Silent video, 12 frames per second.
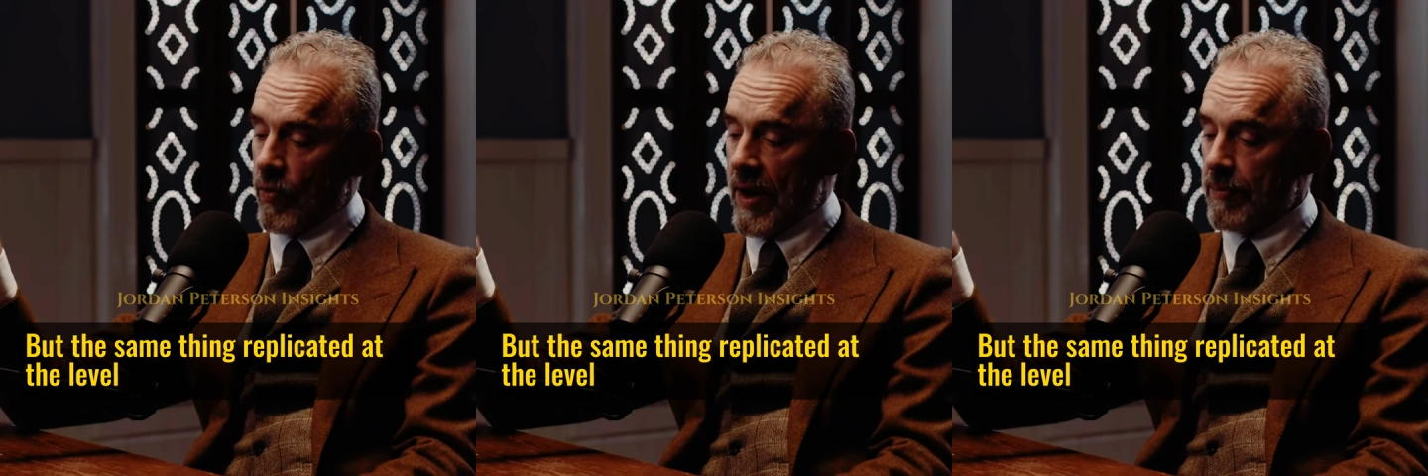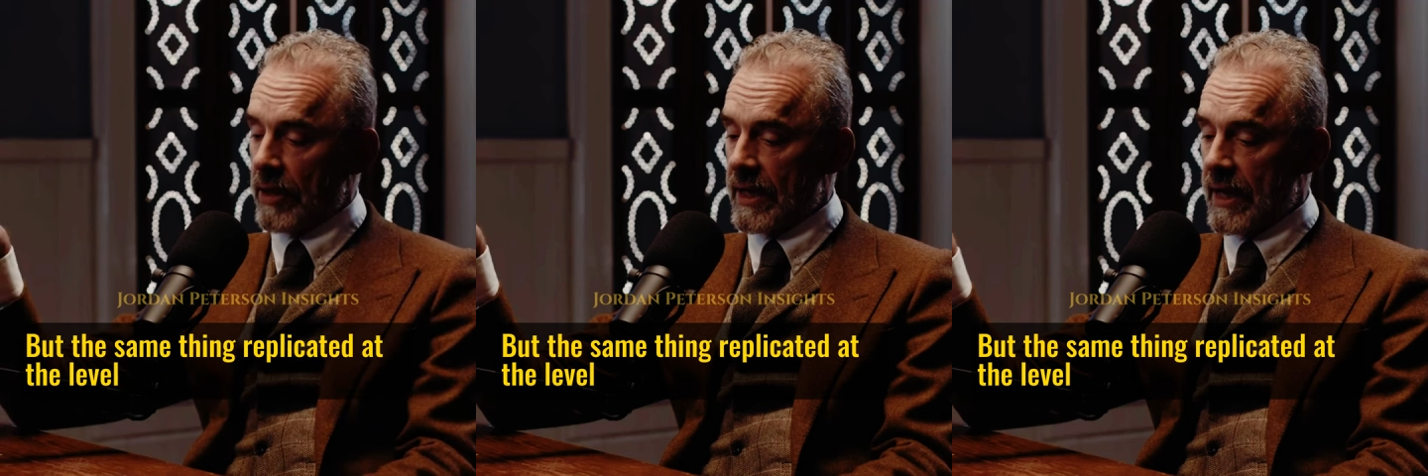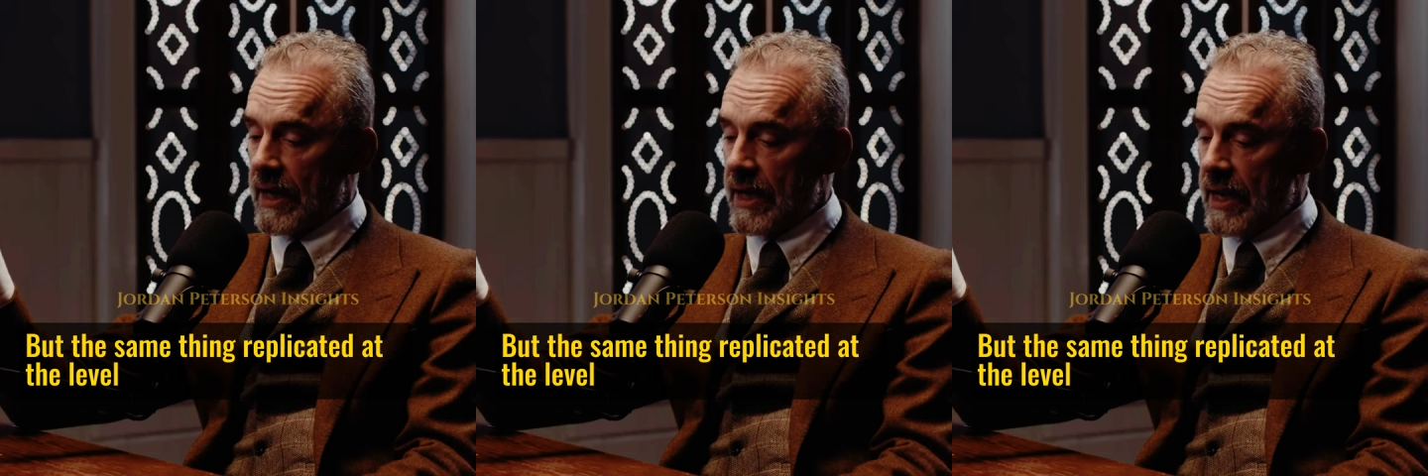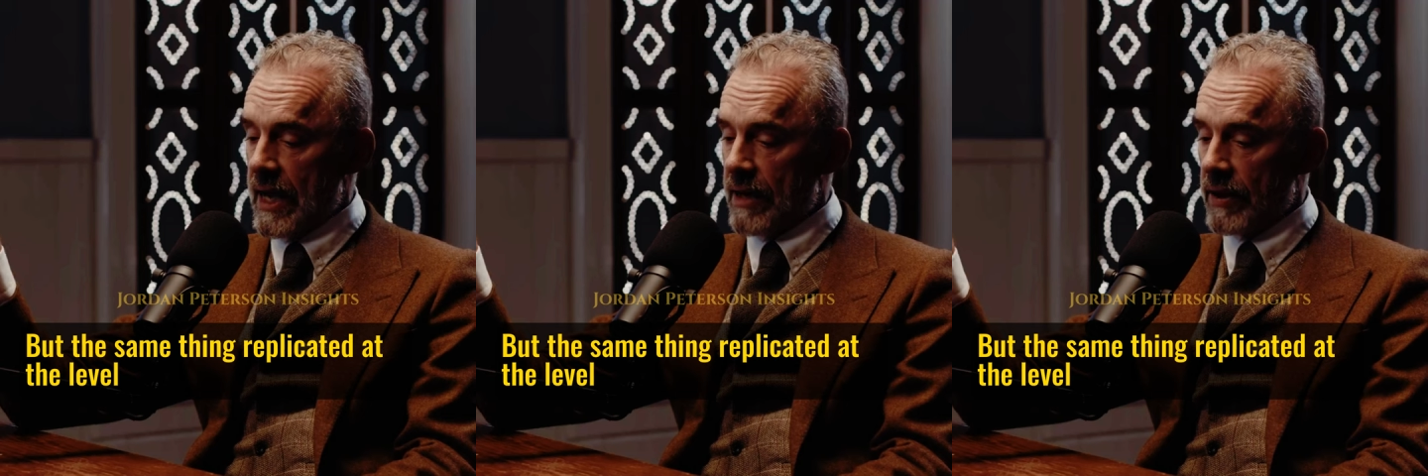
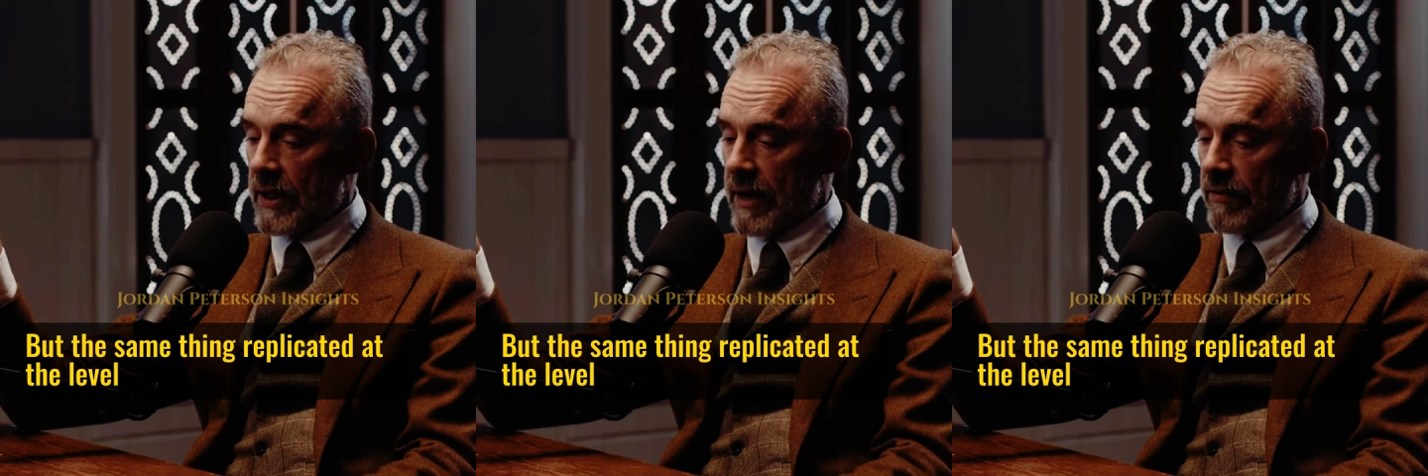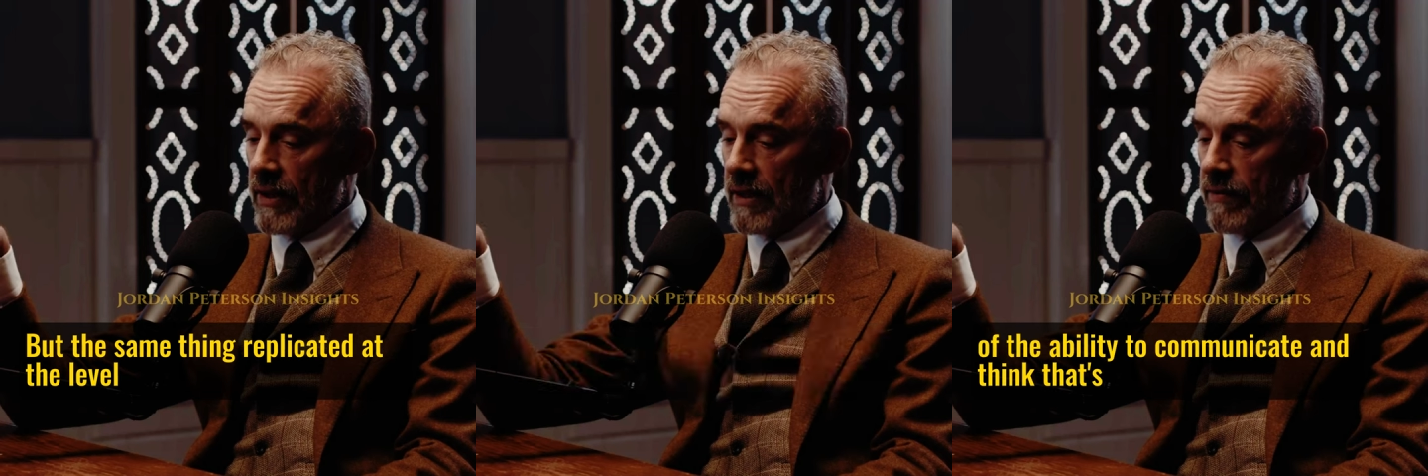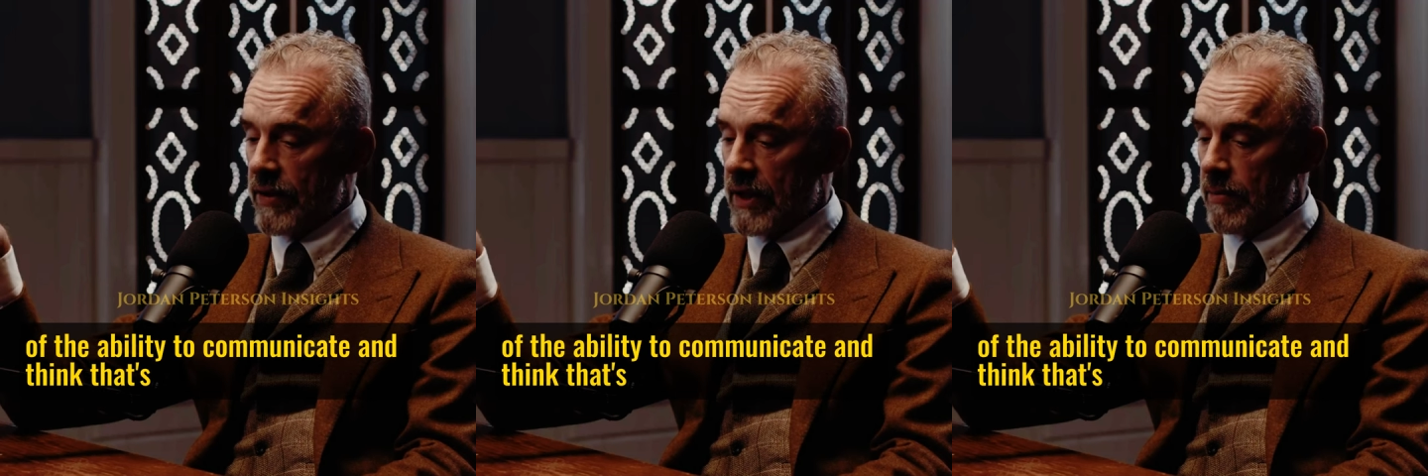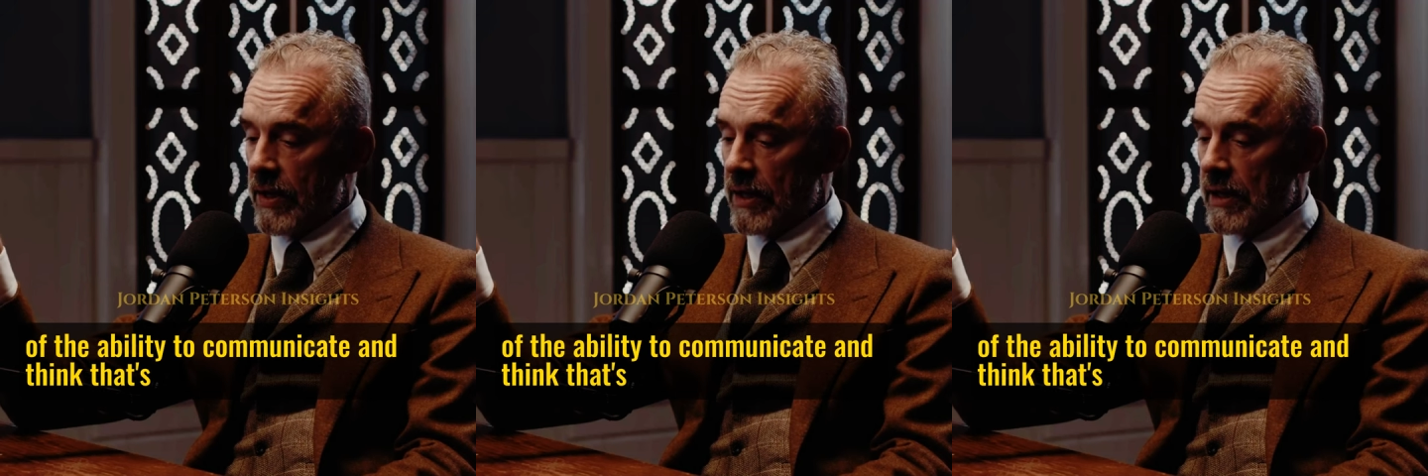replicated at the level of
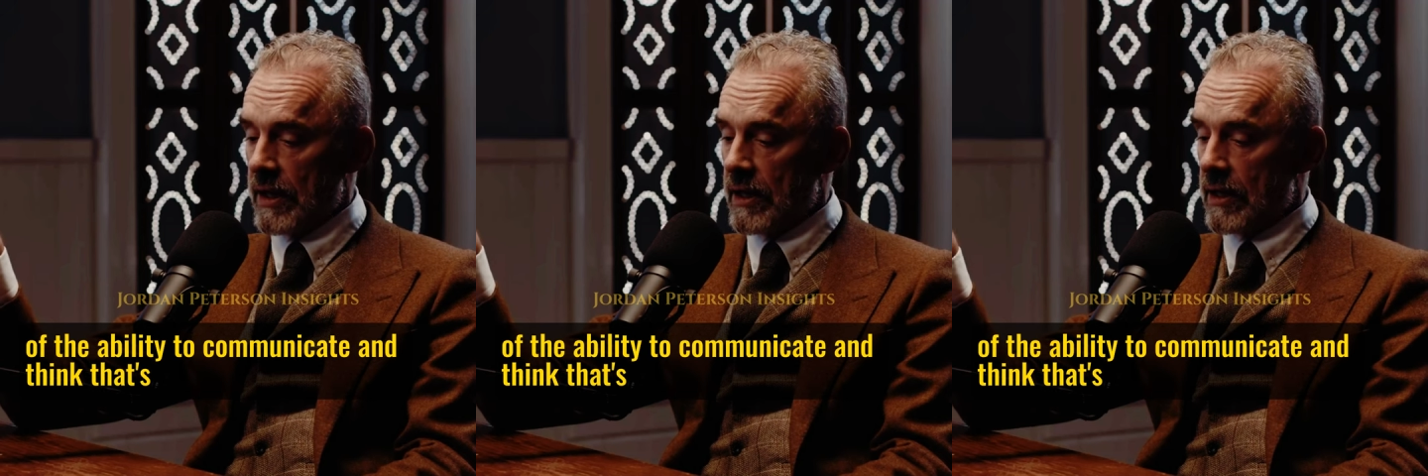the ability